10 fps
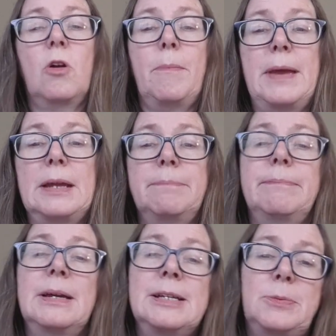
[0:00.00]
are all made.
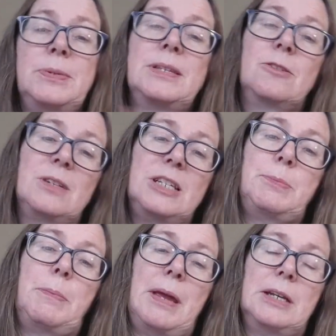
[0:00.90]
My husband's still needs
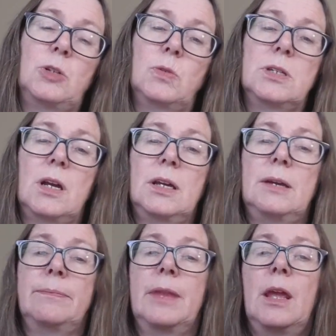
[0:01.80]
to be made into a
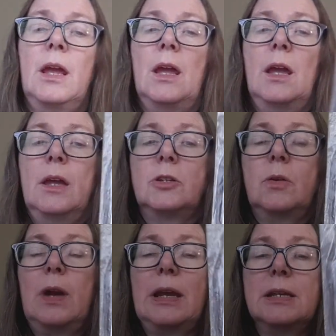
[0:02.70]
stocking.
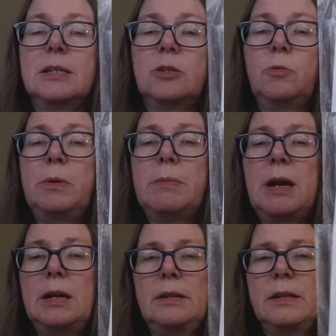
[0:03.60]
So I guess this will be
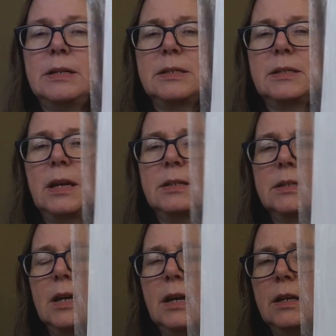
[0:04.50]
mine unless I
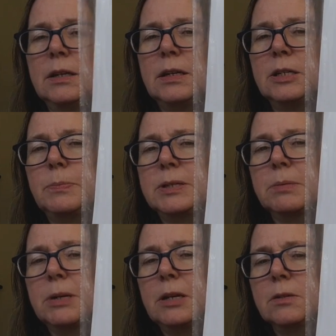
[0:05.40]
decide it needs to be
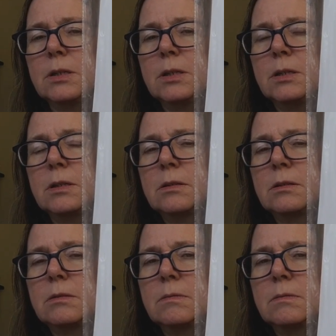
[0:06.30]
somebody else's